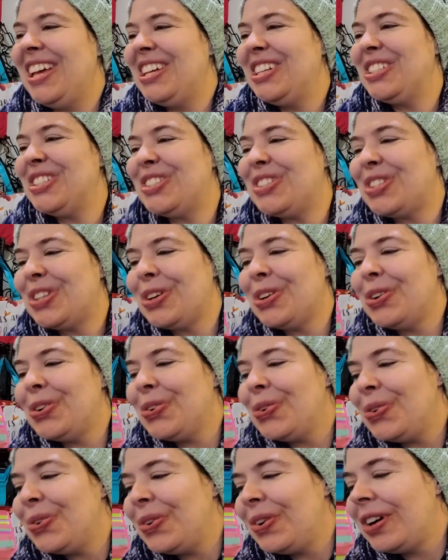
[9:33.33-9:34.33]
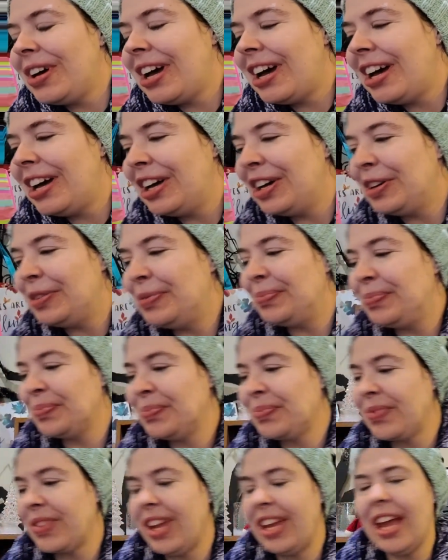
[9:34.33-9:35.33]
So
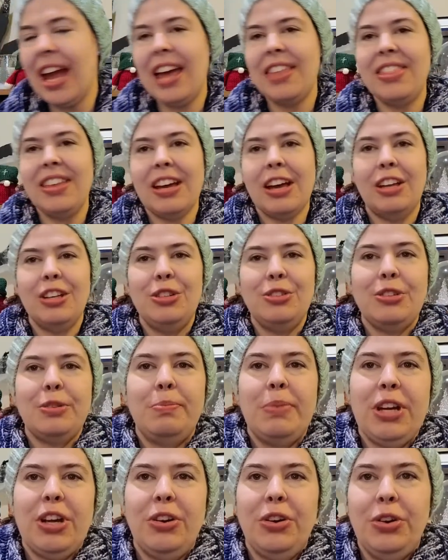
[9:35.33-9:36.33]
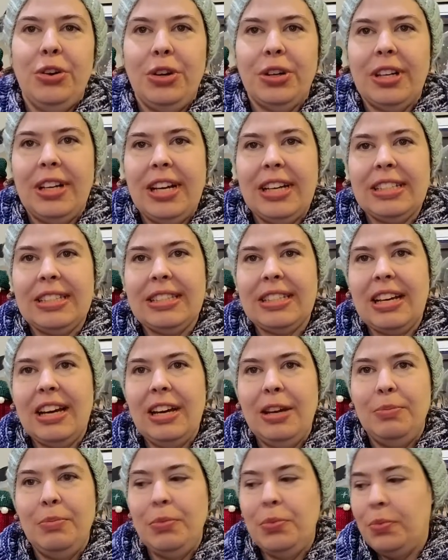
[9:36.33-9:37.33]
yeah, I think I'll use a bigger hook next
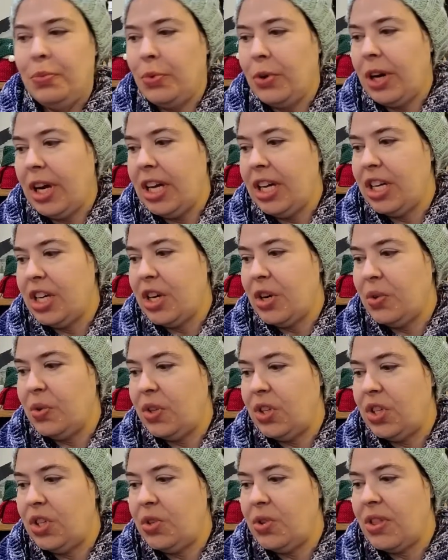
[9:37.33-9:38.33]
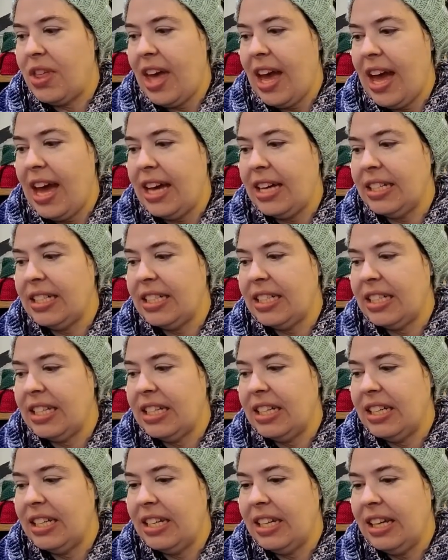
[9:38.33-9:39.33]
time when I go to do that
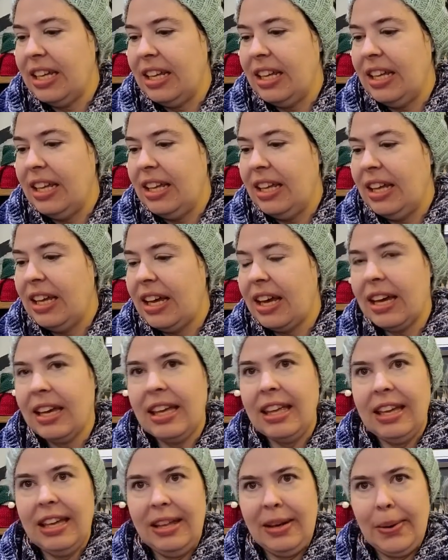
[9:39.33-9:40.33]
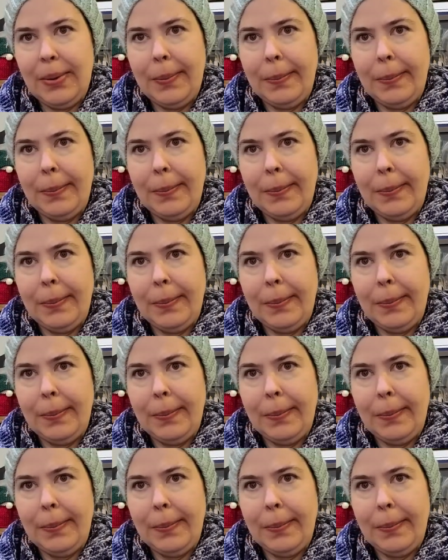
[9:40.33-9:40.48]
again.